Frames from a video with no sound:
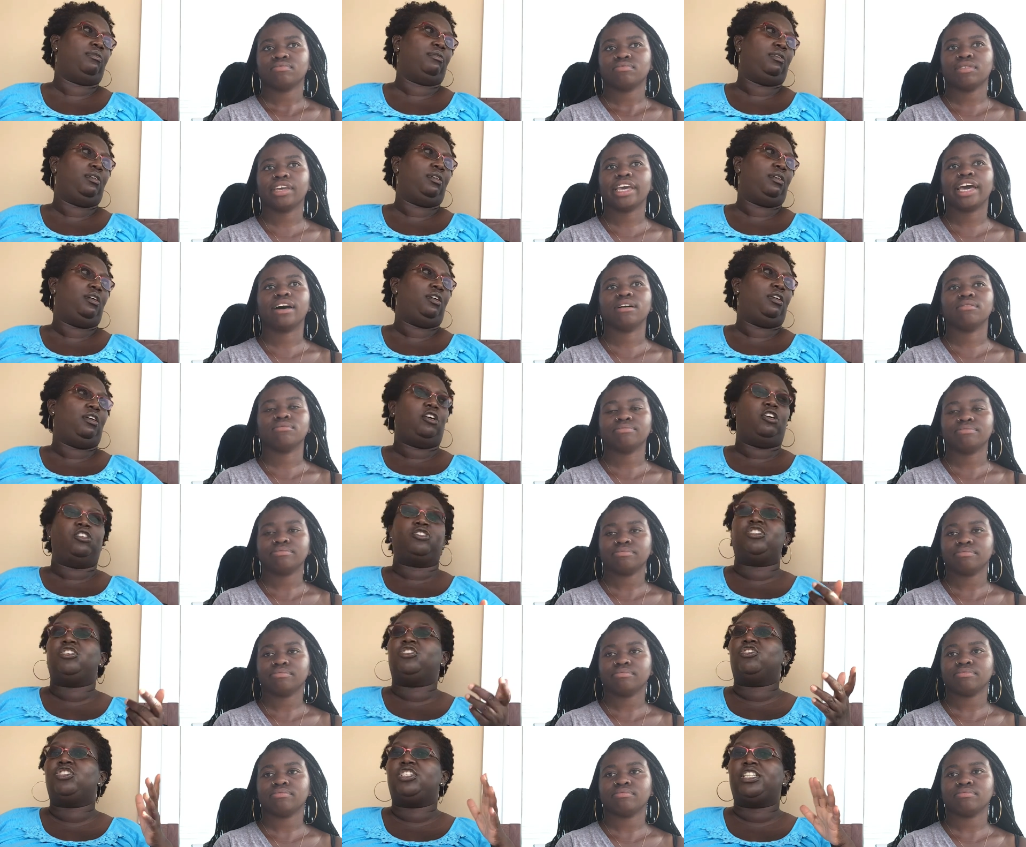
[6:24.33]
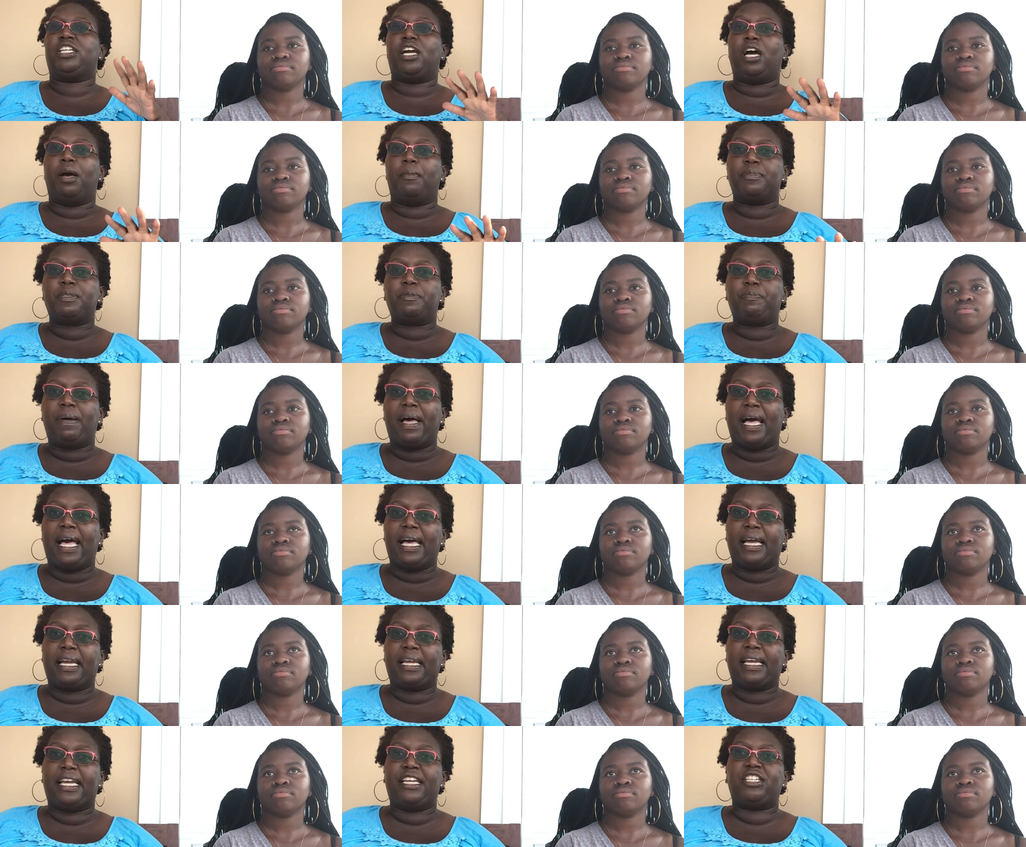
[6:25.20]
Speaker 1: Yeah. Until she comes
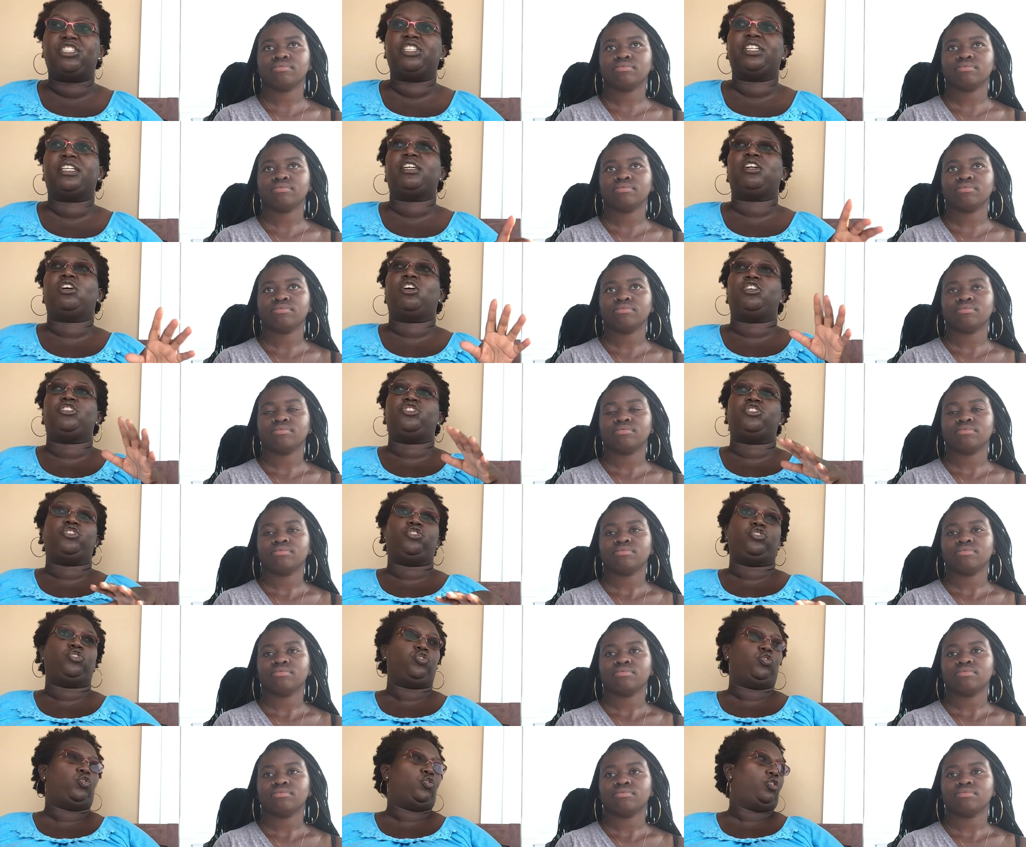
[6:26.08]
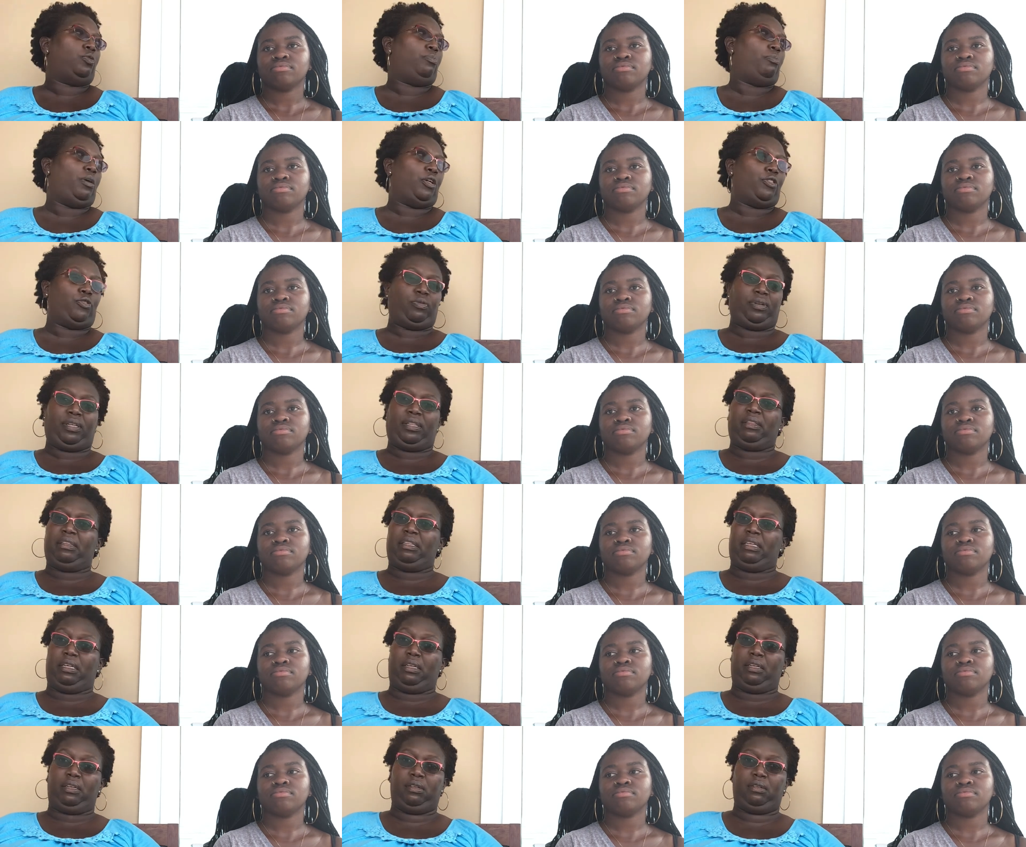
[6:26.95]
back and she can continue to do the mothering
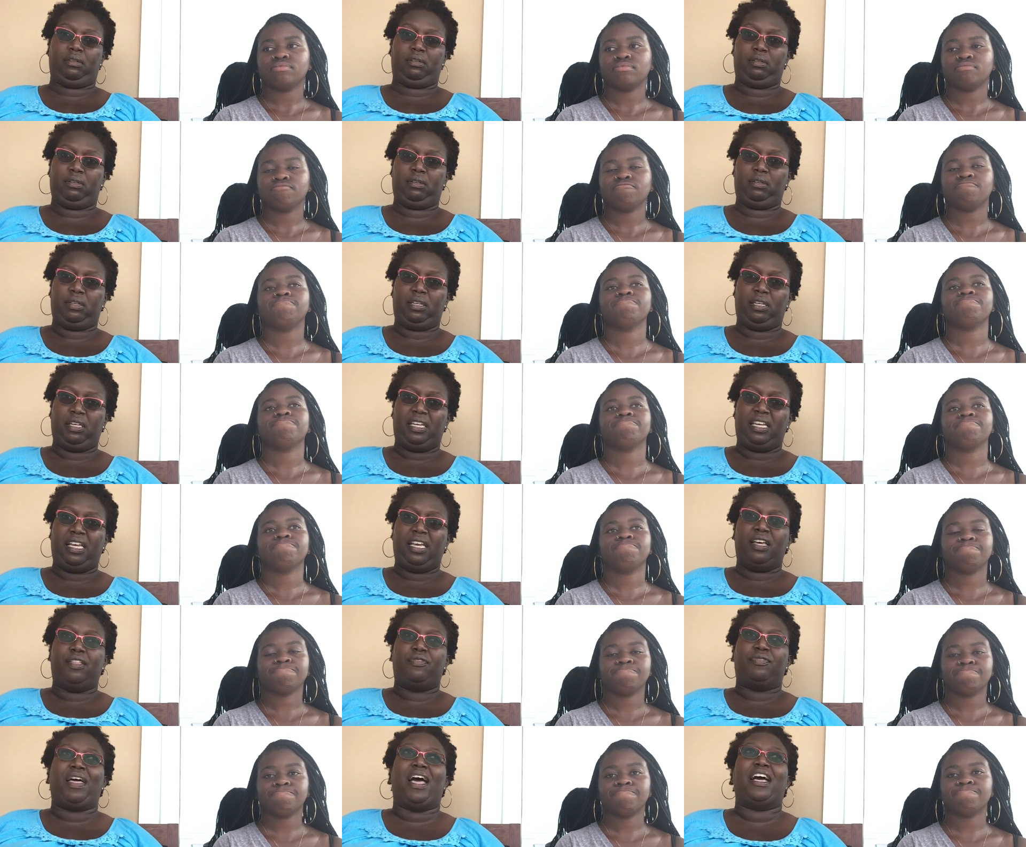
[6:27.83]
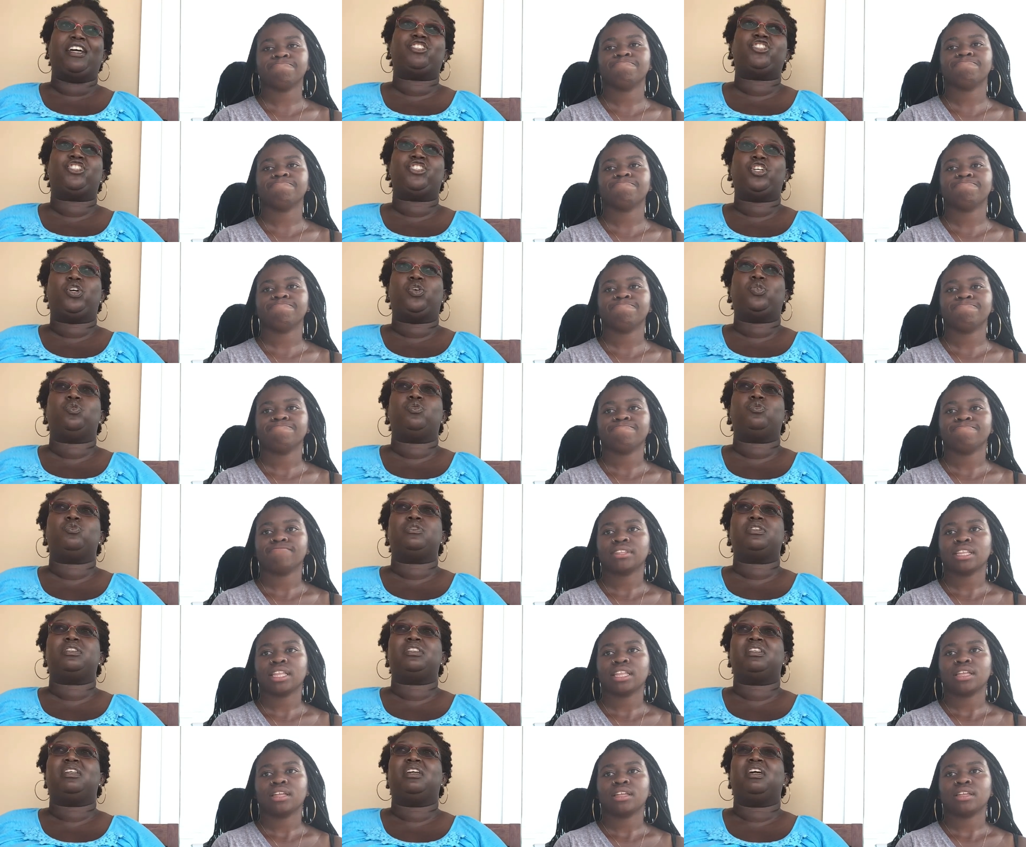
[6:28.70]
thing. That
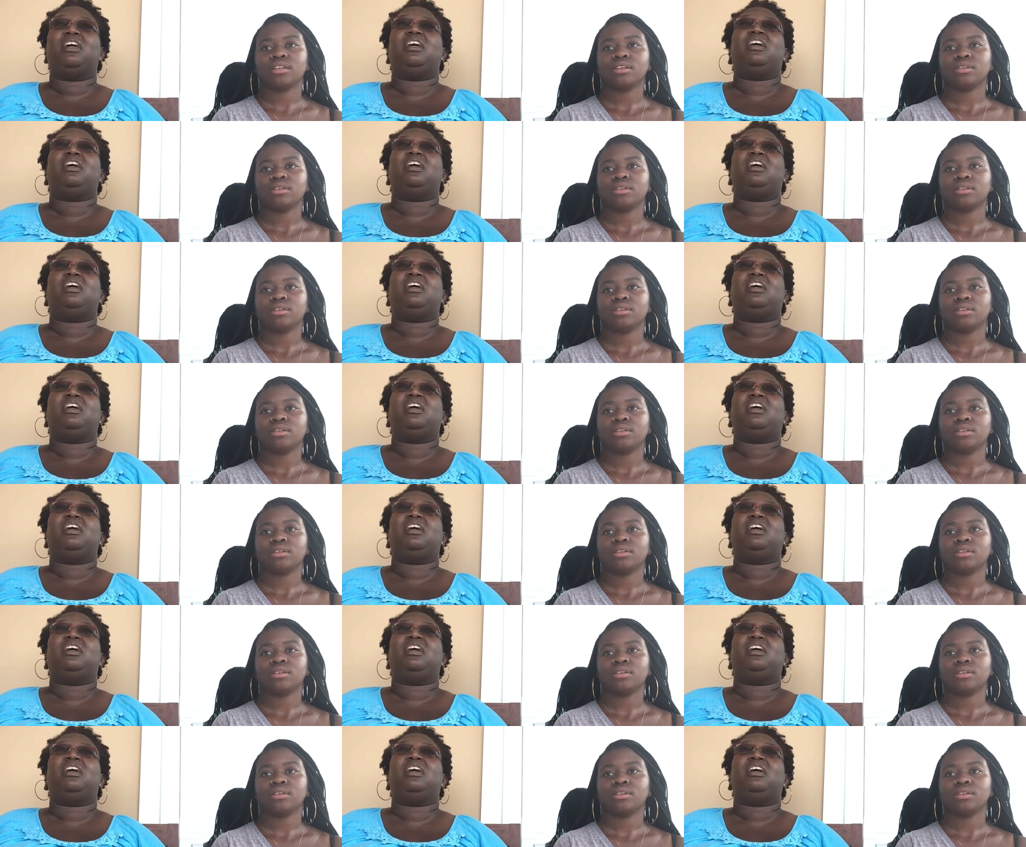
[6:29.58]
shows